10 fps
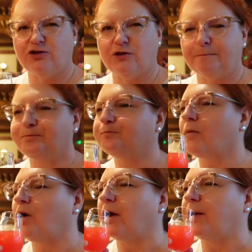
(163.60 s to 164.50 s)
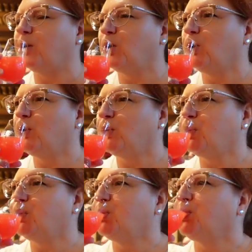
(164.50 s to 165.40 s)
Blood orange is my guess.
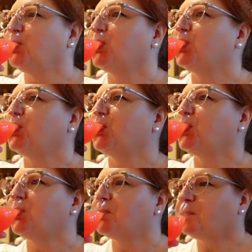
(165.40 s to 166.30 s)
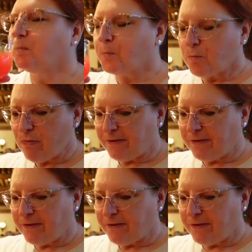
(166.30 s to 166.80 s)
We're testing to see if